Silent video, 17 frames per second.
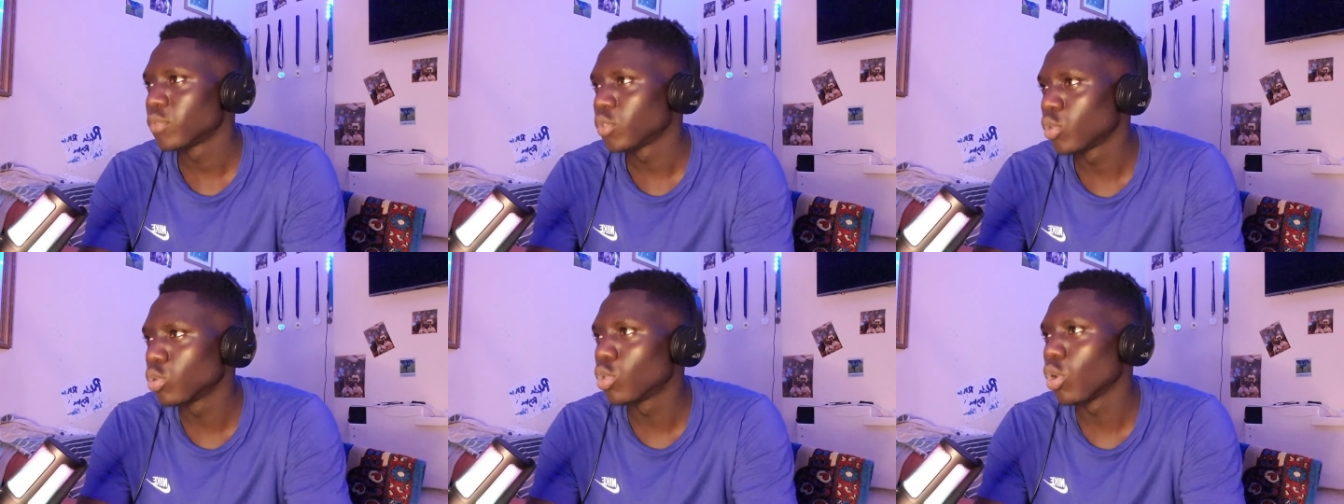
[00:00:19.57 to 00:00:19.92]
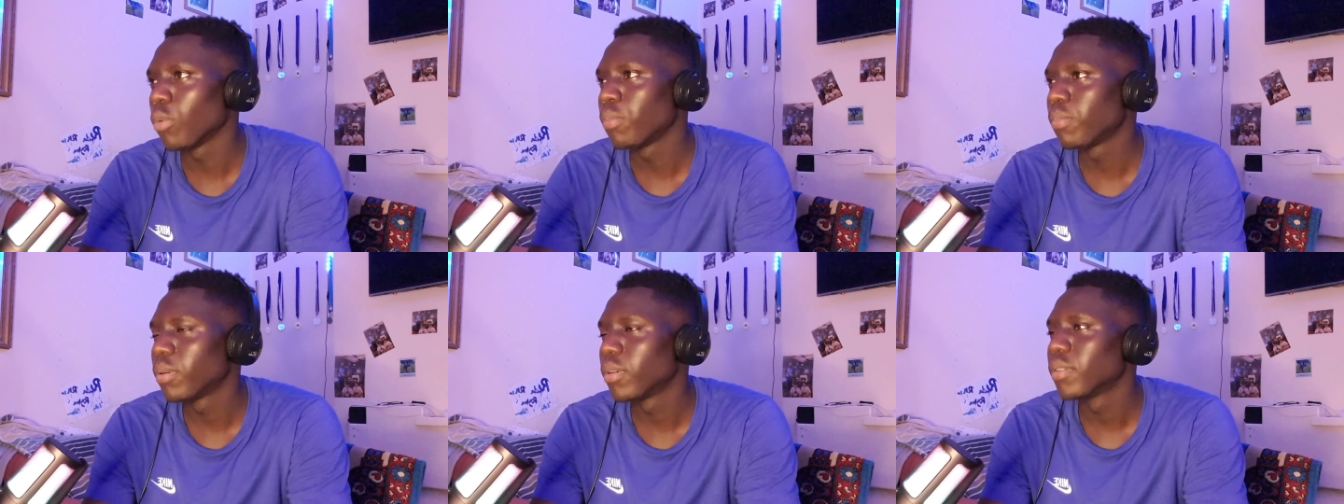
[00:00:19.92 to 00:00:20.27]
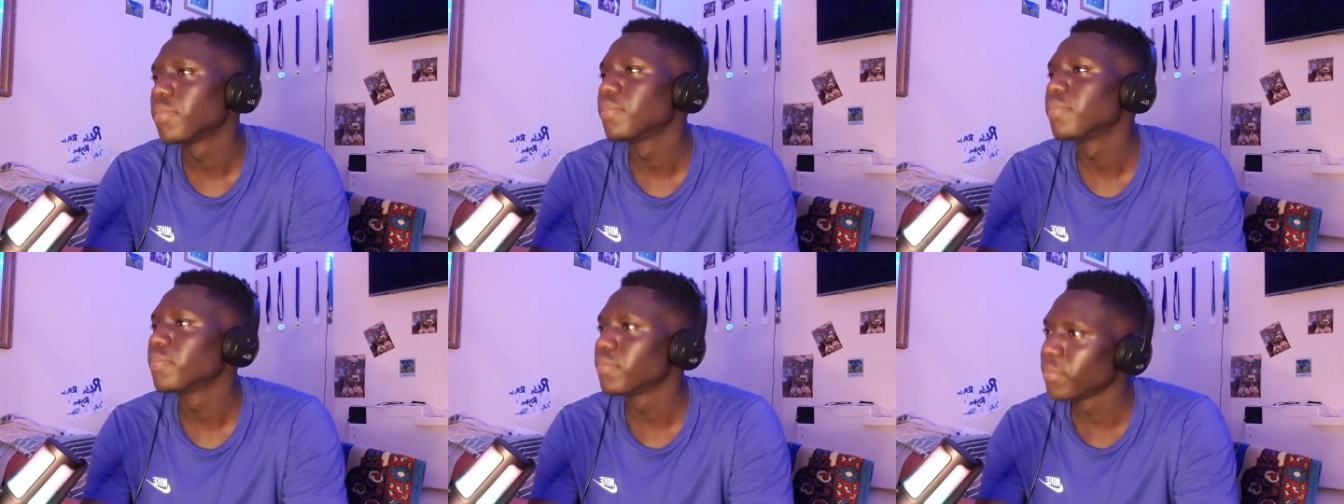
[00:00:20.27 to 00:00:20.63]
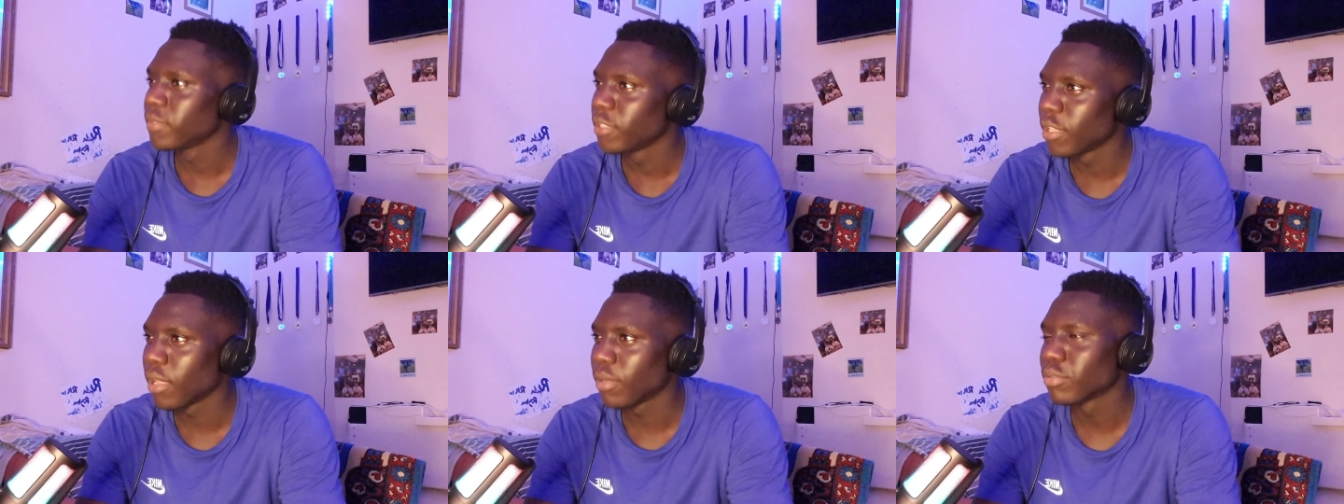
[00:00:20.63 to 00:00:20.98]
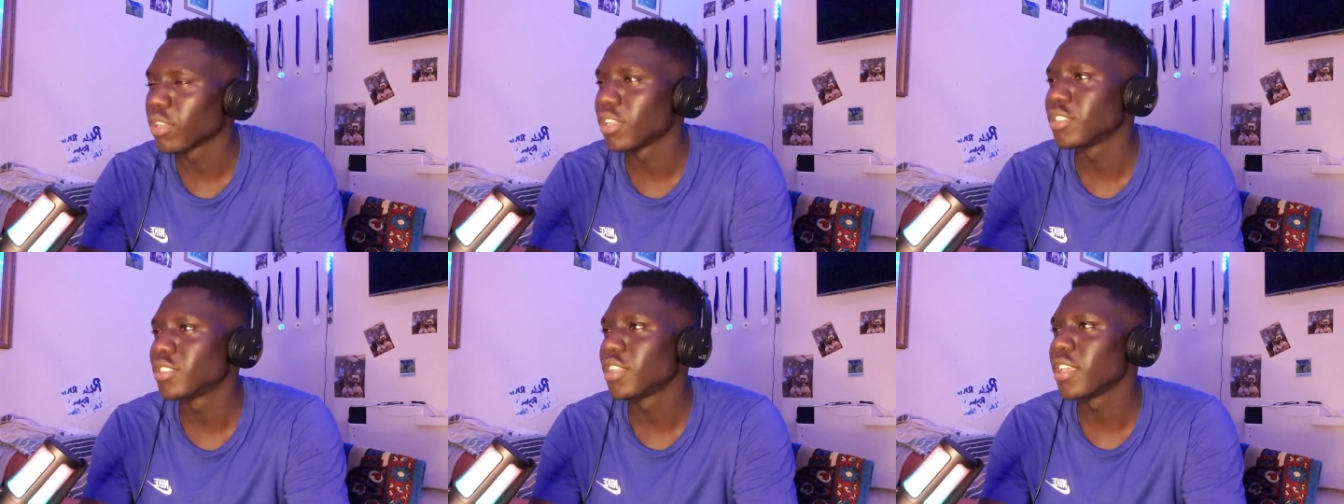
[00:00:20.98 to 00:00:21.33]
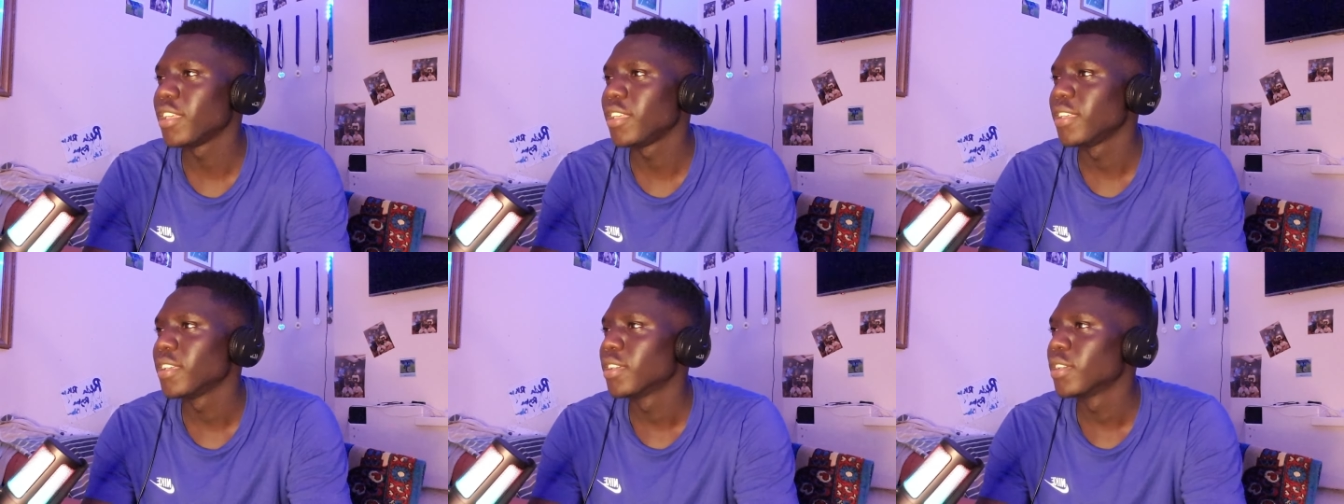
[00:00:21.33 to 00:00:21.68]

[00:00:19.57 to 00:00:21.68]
TooDope. You know what I'm trying to say?